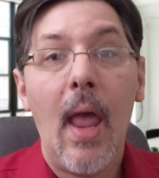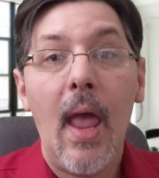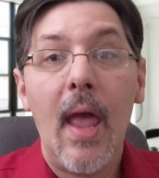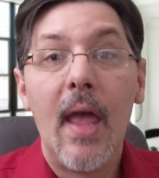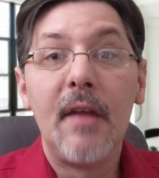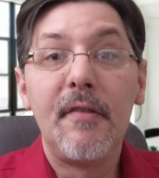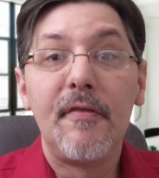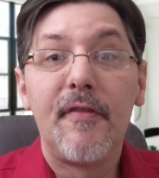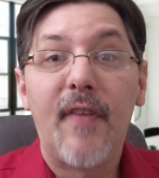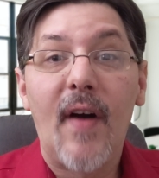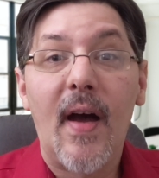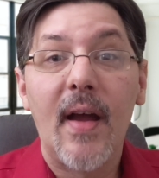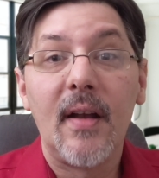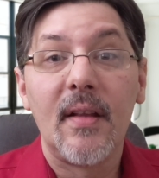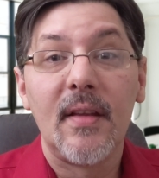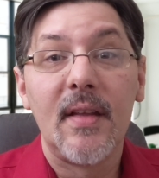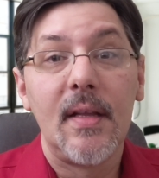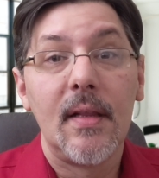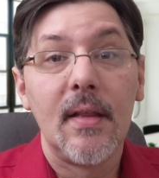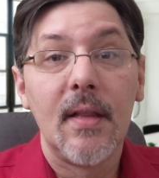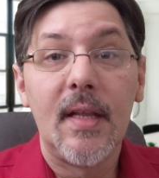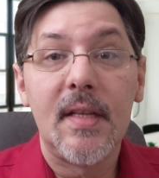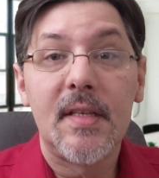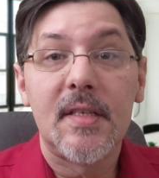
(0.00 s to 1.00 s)
And finally,
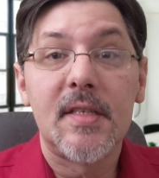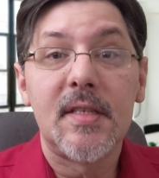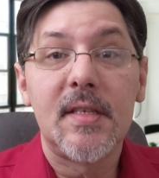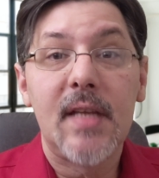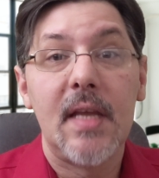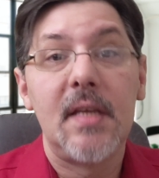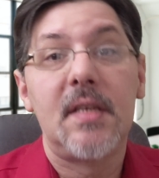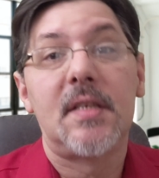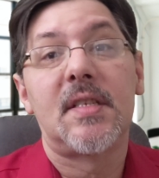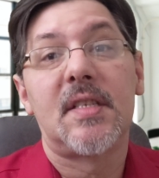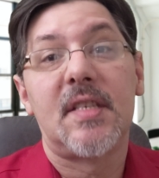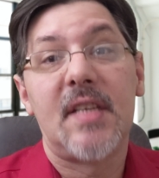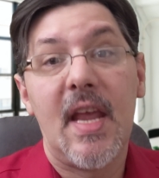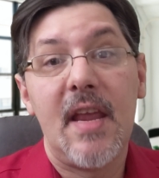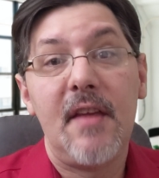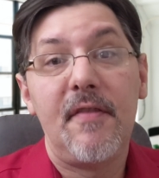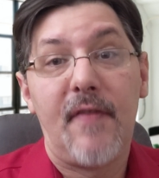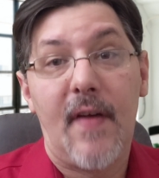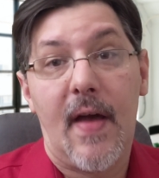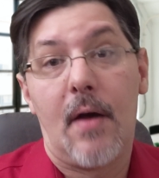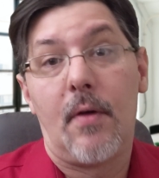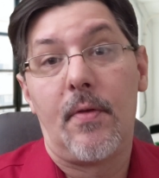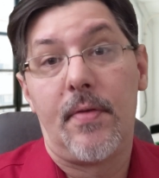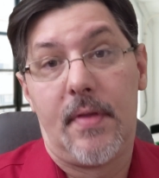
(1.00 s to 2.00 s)
let's stay safe
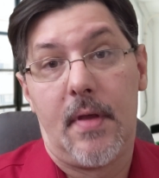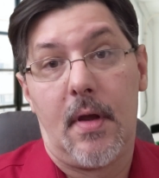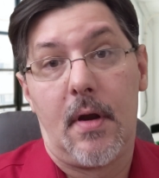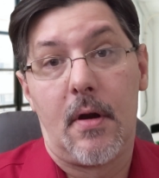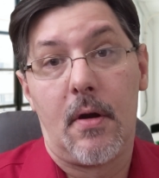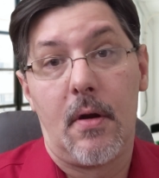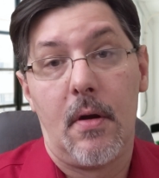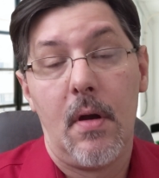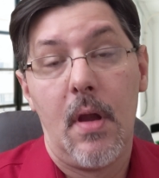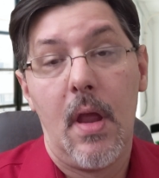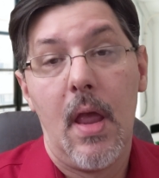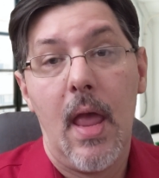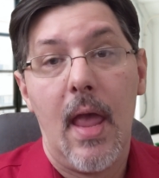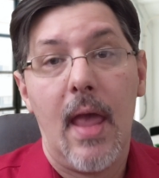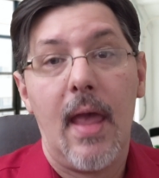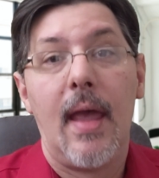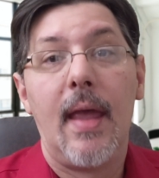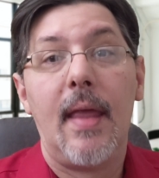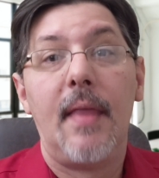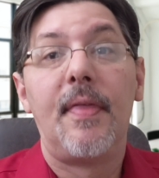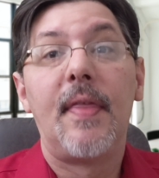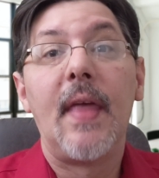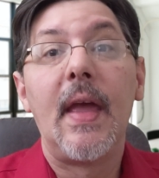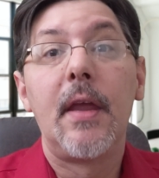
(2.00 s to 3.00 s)
out there,
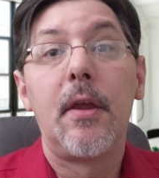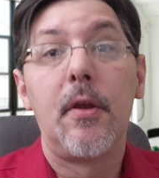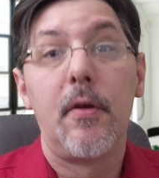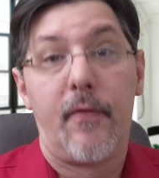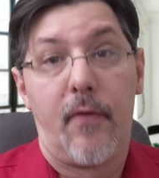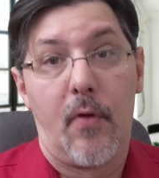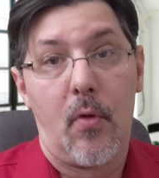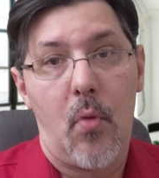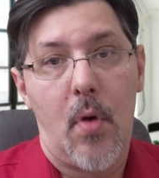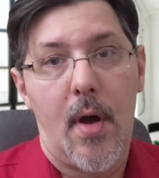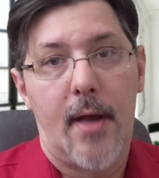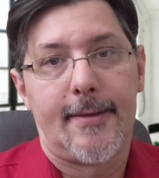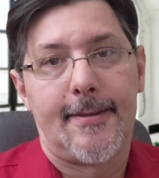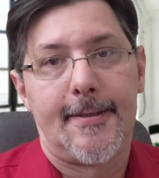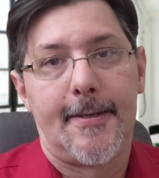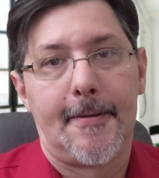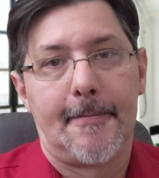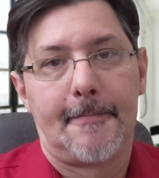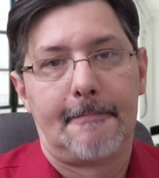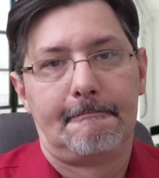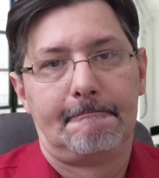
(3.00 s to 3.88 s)
and thank you for watching.